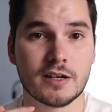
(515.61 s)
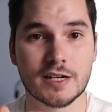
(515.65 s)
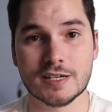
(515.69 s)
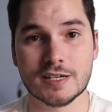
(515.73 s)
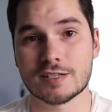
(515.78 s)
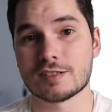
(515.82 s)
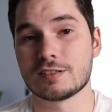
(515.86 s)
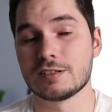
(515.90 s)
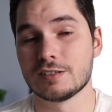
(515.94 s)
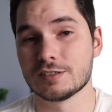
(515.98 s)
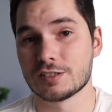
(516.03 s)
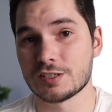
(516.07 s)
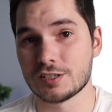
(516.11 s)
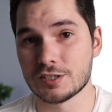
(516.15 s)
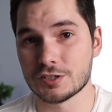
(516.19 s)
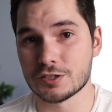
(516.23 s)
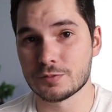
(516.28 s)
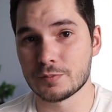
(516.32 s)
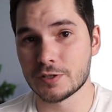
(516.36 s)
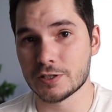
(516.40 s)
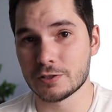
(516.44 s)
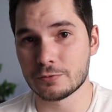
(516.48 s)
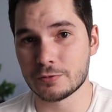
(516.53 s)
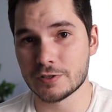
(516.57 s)
Excellent
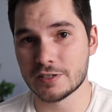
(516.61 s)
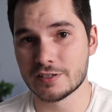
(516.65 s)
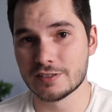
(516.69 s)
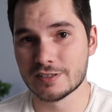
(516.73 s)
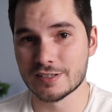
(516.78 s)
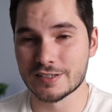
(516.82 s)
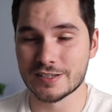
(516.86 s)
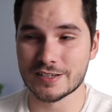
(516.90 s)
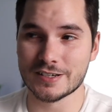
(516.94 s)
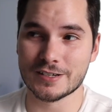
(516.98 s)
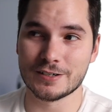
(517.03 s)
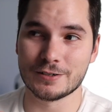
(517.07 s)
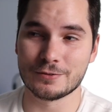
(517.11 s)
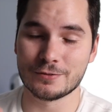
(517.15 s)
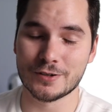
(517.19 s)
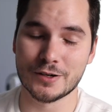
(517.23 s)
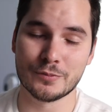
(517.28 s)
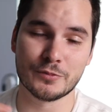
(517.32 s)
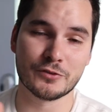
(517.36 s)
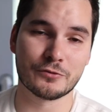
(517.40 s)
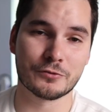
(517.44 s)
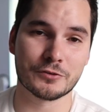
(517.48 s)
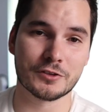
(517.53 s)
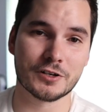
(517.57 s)
decision, by the way, to take it right
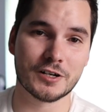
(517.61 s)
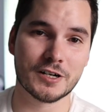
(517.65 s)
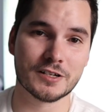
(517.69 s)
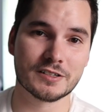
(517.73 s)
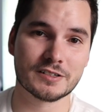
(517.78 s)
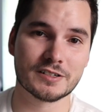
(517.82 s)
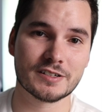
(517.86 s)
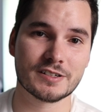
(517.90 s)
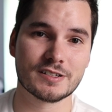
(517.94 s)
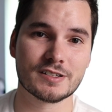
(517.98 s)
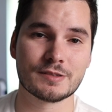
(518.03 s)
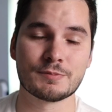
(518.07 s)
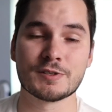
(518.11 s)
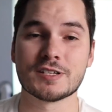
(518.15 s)
before the holidays,